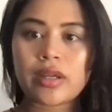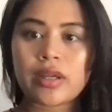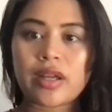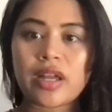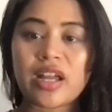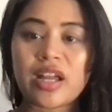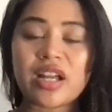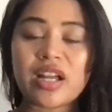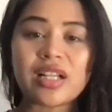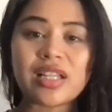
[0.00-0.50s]

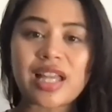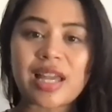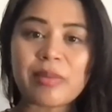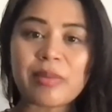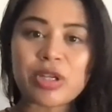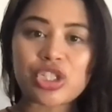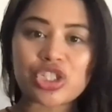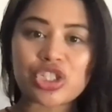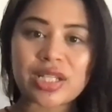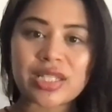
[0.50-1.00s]
Climate
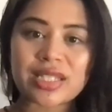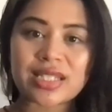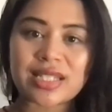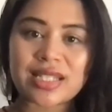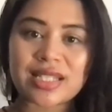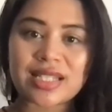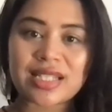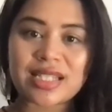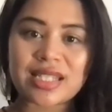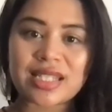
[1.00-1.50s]

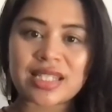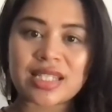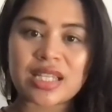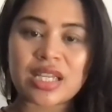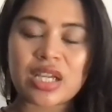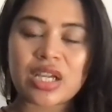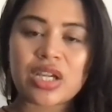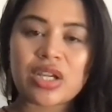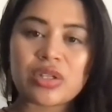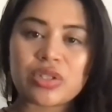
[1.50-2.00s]
justice,
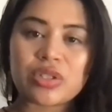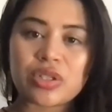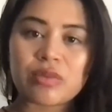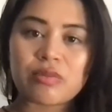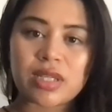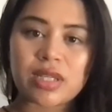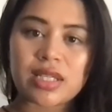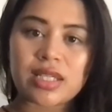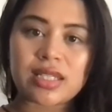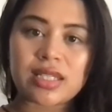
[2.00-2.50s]
to
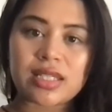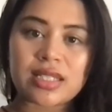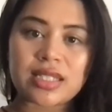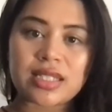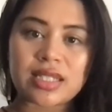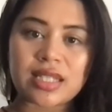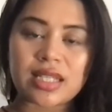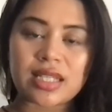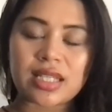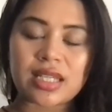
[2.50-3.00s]
me, is
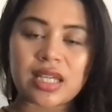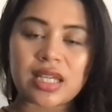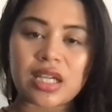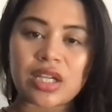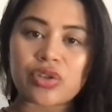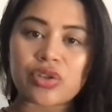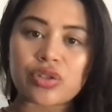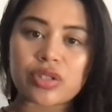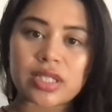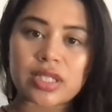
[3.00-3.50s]
the
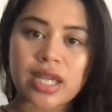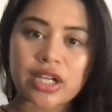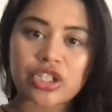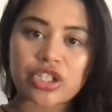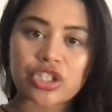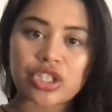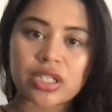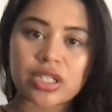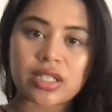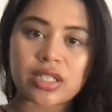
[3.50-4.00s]

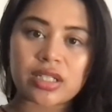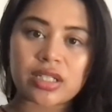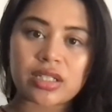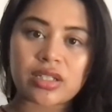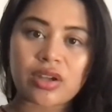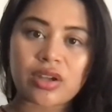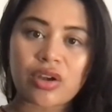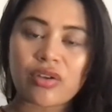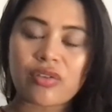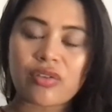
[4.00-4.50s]
intersection
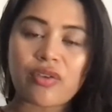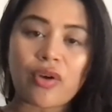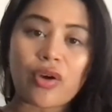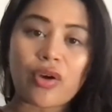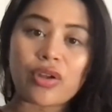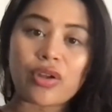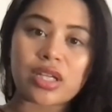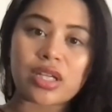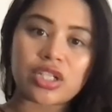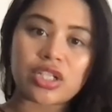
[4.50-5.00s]
of all
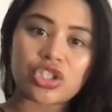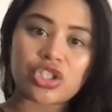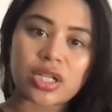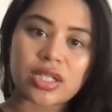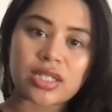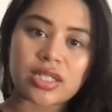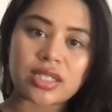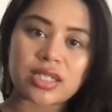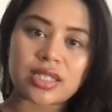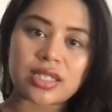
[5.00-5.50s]
the
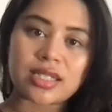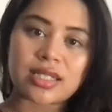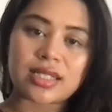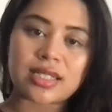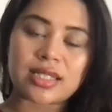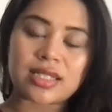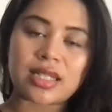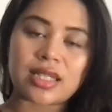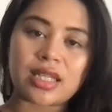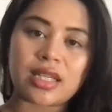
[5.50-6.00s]
injustices
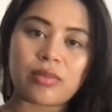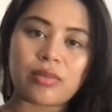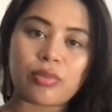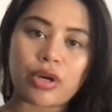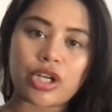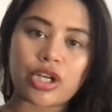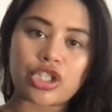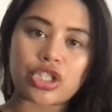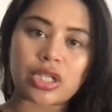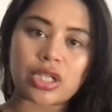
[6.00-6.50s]
and the
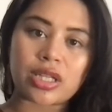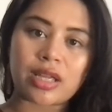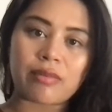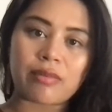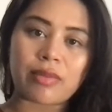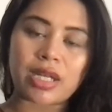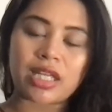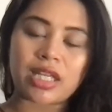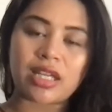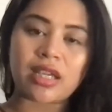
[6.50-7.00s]
oppression that
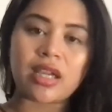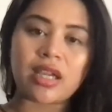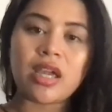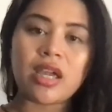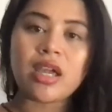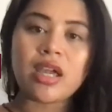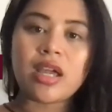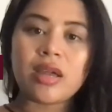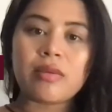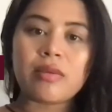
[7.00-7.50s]
many
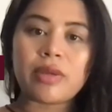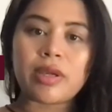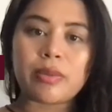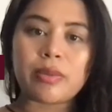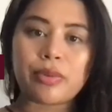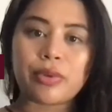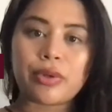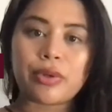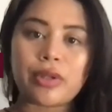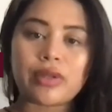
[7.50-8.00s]

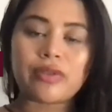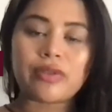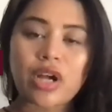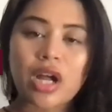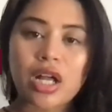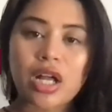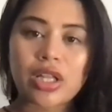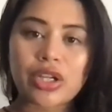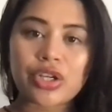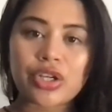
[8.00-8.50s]
people of
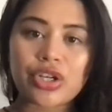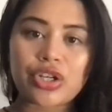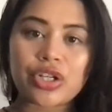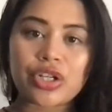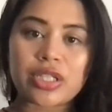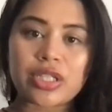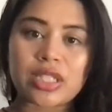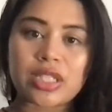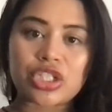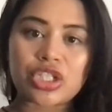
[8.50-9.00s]
color,
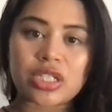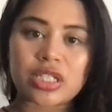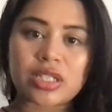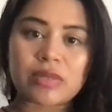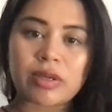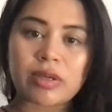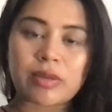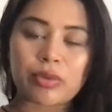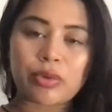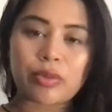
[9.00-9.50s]
indigenous
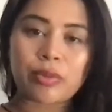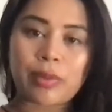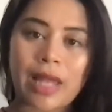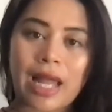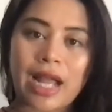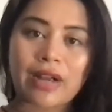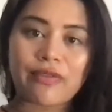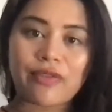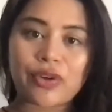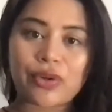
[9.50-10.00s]
people,
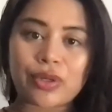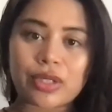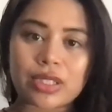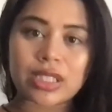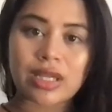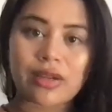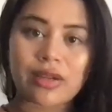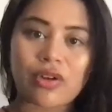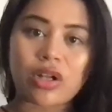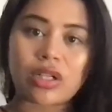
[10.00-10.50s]
Black folks
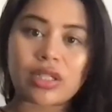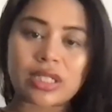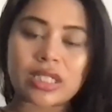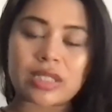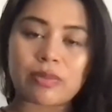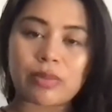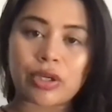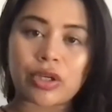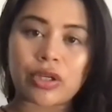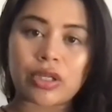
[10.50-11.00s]
have all
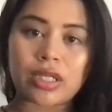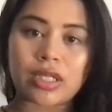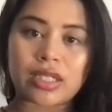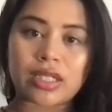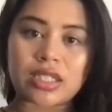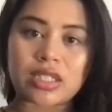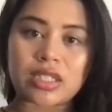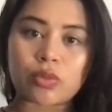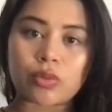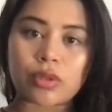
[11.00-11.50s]

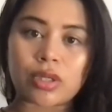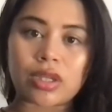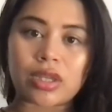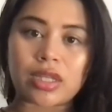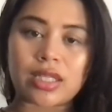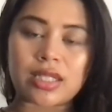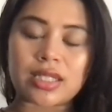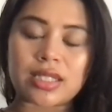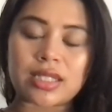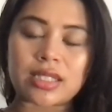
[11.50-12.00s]
experienced with
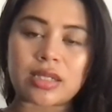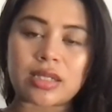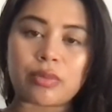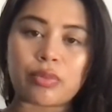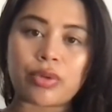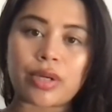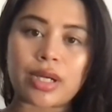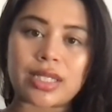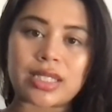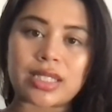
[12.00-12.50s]
this
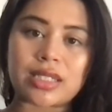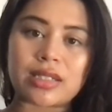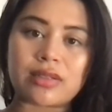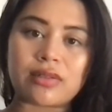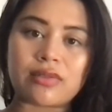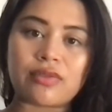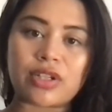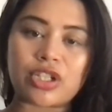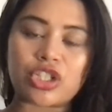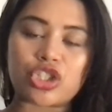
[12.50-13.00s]
oppressive,
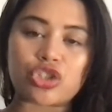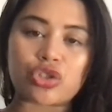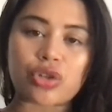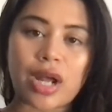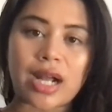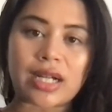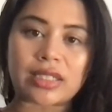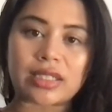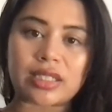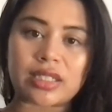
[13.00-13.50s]

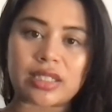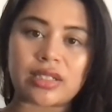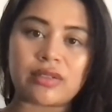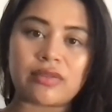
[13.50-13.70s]
extractive